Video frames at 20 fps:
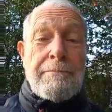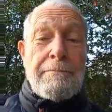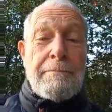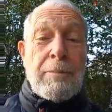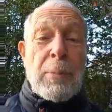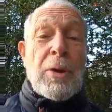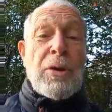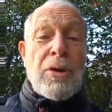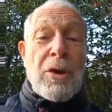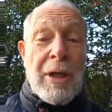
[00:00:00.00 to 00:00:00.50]

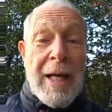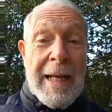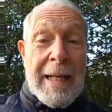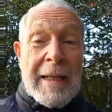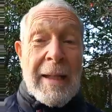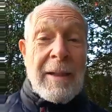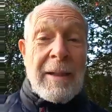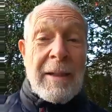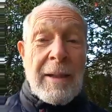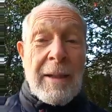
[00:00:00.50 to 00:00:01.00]

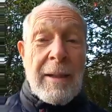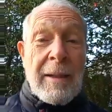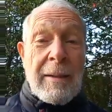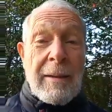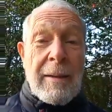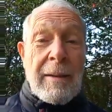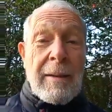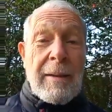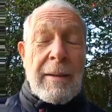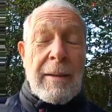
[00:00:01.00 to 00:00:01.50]
personality
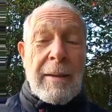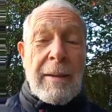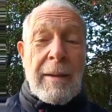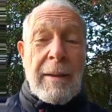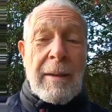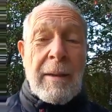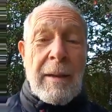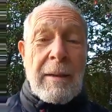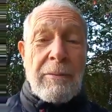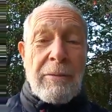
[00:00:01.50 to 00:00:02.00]

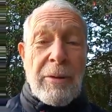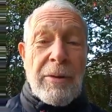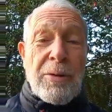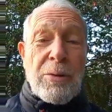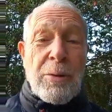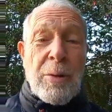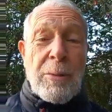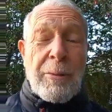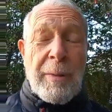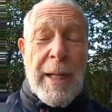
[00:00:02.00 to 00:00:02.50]
in the
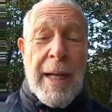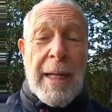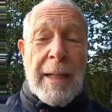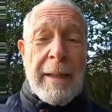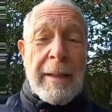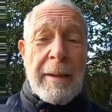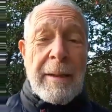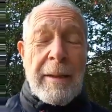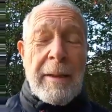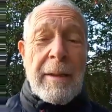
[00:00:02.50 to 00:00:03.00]
virtual
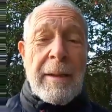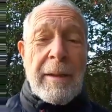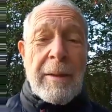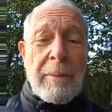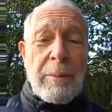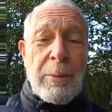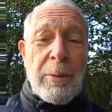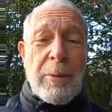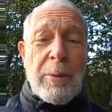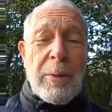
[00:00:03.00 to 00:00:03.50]
reality in a
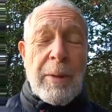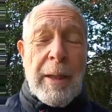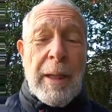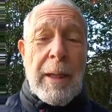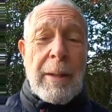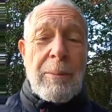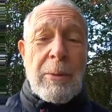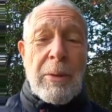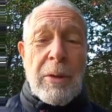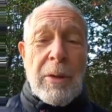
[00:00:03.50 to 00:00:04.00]
computer
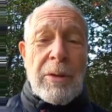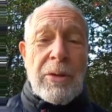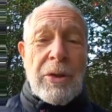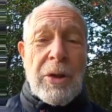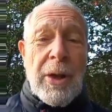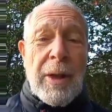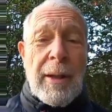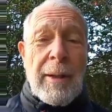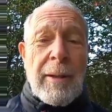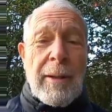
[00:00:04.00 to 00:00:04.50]
game, you can
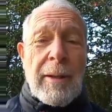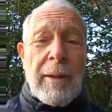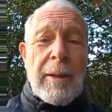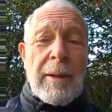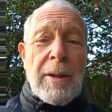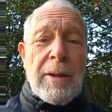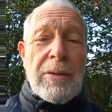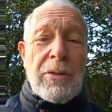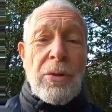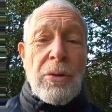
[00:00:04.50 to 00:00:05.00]
say.
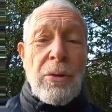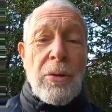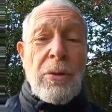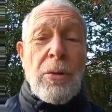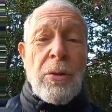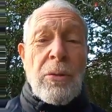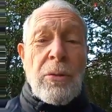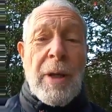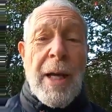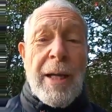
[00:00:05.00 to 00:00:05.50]
So you
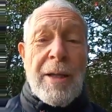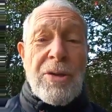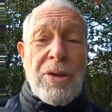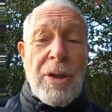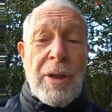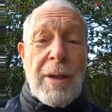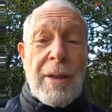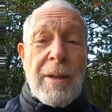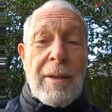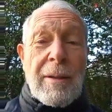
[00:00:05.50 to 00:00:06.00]
don't
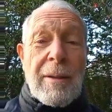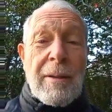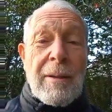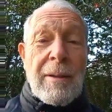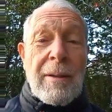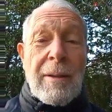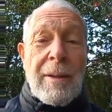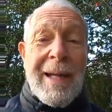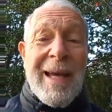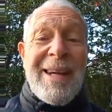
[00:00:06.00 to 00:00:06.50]
actually
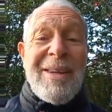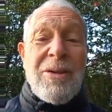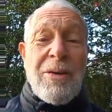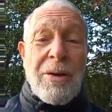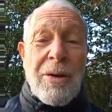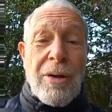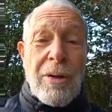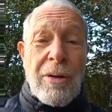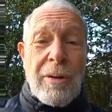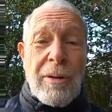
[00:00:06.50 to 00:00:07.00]

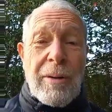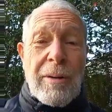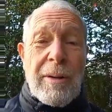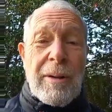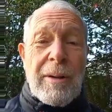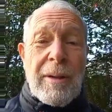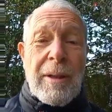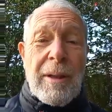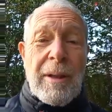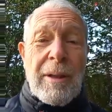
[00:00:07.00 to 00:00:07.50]
enter
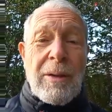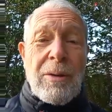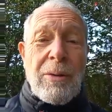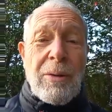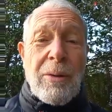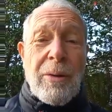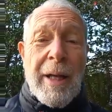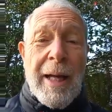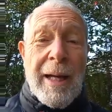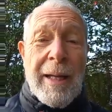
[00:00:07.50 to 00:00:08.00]

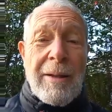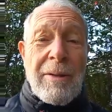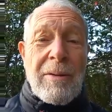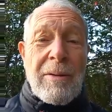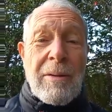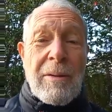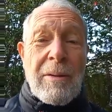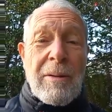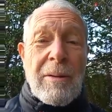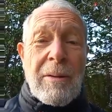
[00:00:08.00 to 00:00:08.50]
into that
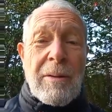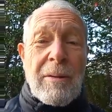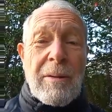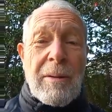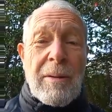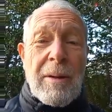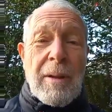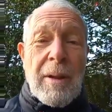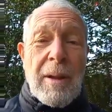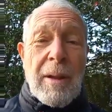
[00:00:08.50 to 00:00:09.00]

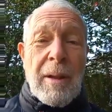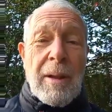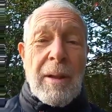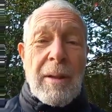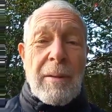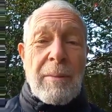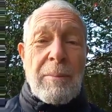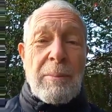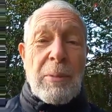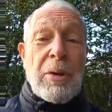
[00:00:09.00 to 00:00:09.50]

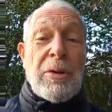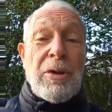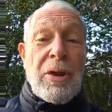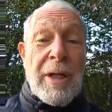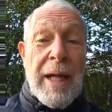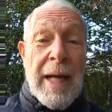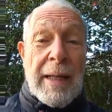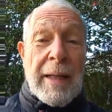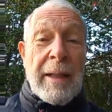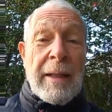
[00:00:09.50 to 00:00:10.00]

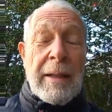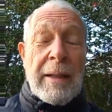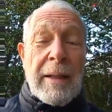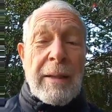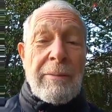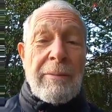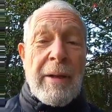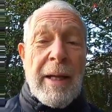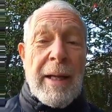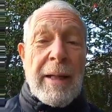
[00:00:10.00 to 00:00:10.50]
personality
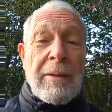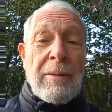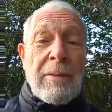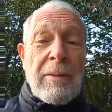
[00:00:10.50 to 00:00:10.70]
of that